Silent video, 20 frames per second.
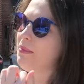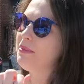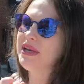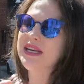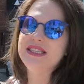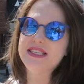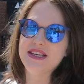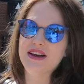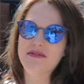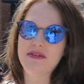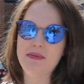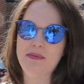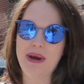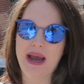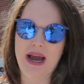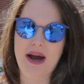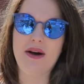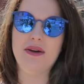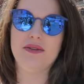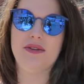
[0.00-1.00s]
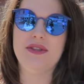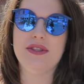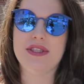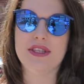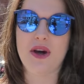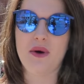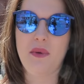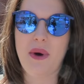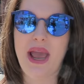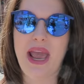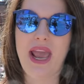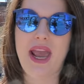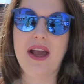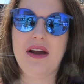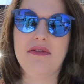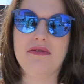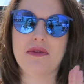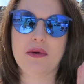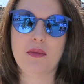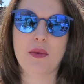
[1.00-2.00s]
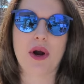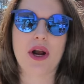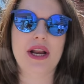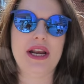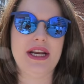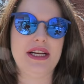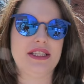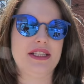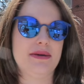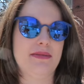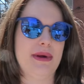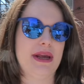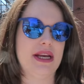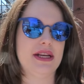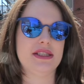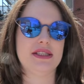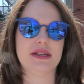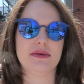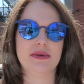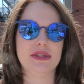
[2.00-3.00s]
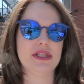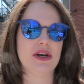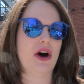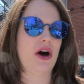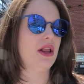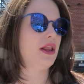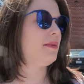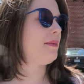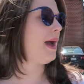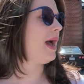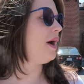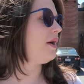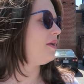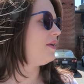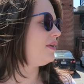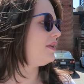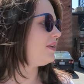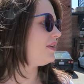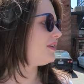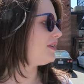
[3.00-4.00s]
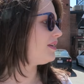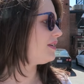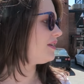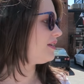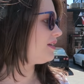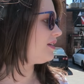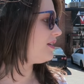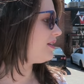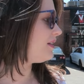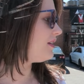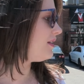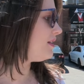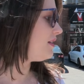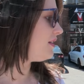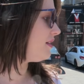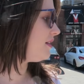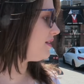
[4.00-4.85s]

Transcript: I'm like seven pounds away from where I need to be, so it's all about. You guys want two free?